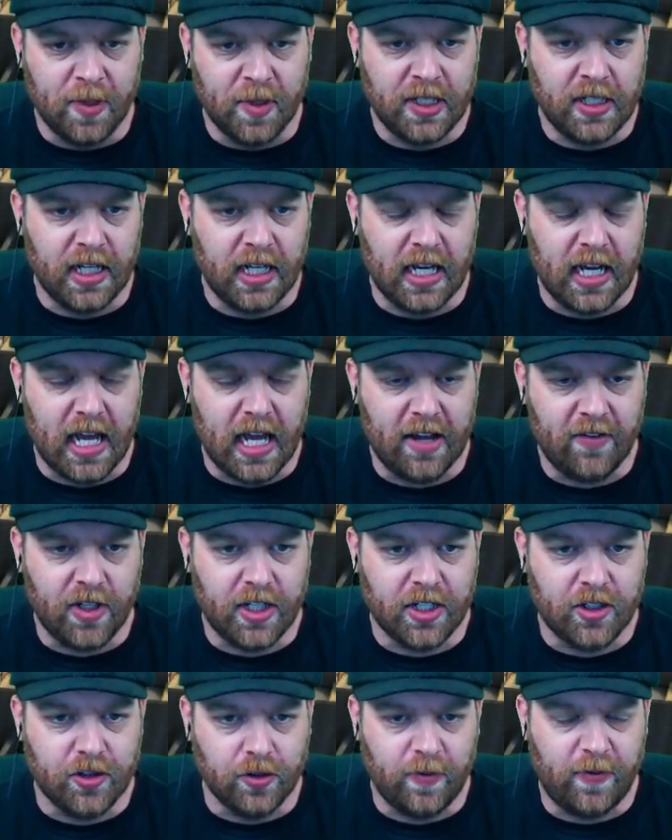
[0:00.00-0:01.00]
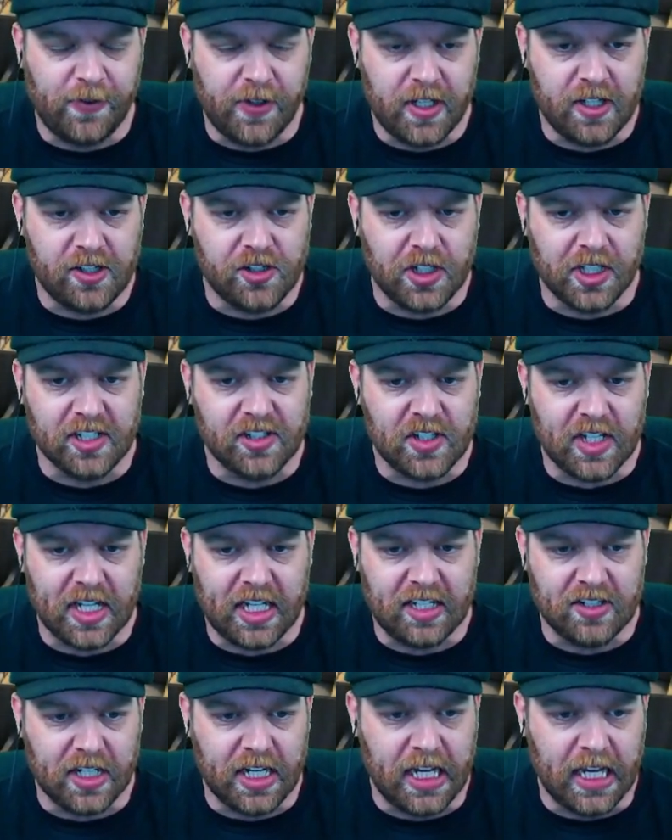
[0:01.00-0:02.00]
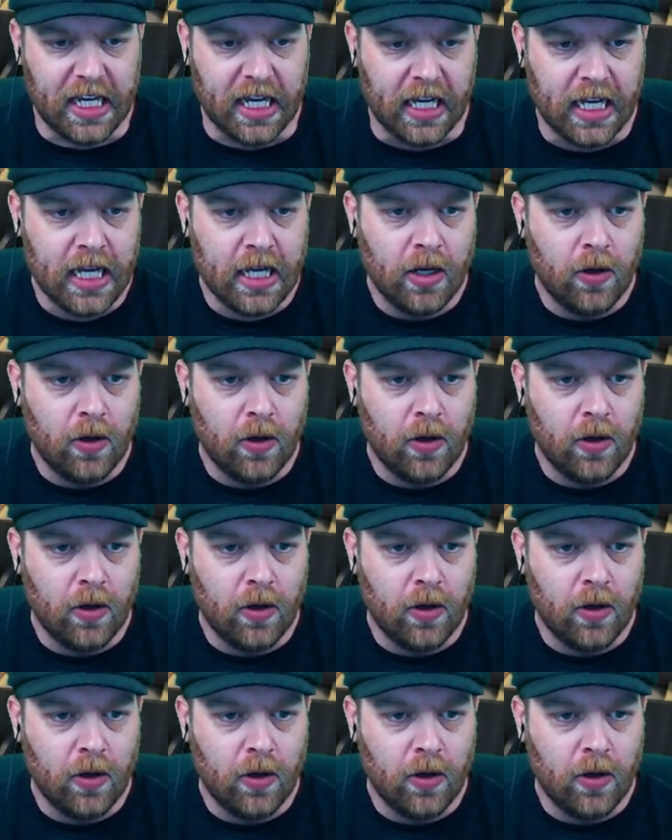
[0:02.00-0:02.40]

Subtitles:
and having a good finish to the season here.